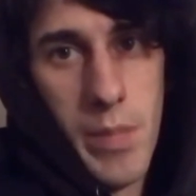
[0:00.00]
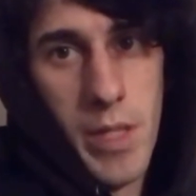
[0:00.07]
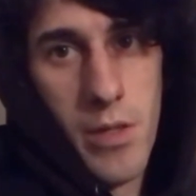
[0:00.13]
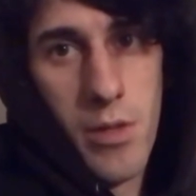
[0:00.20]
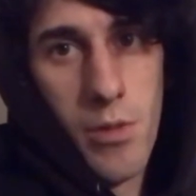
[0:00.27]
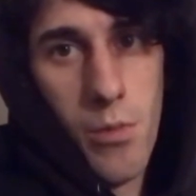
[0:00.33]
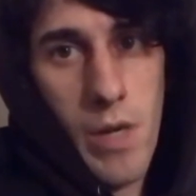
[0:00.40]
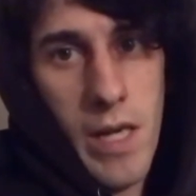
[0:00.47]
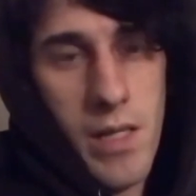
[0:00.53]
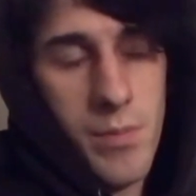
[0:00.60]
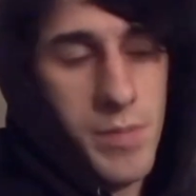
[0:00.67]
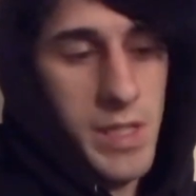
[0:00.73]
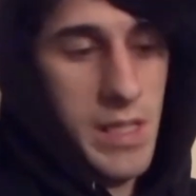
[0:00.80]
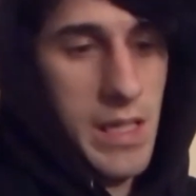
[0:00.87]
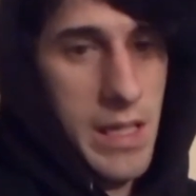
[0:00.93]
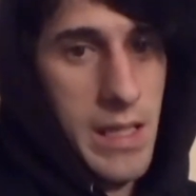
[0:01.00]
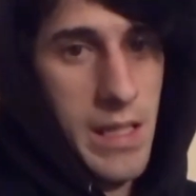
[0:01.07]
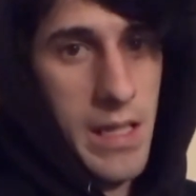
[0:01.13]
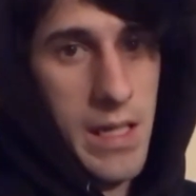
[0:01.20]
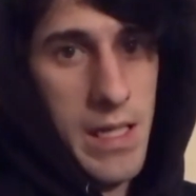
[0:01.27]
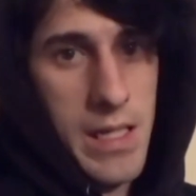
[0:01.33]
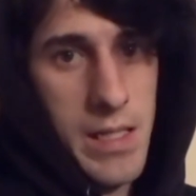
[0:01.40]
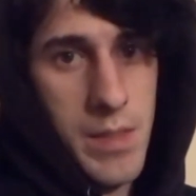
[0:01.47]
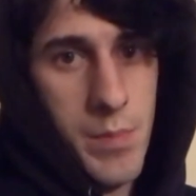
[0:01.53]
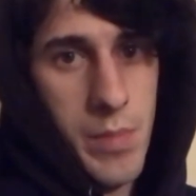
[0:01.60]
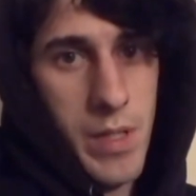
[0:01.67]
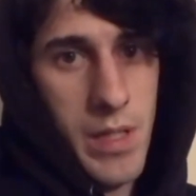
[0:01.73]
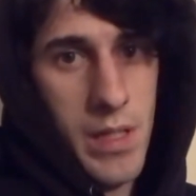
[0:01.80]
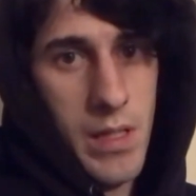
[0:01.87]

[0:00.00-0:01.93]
on the random side, guys, but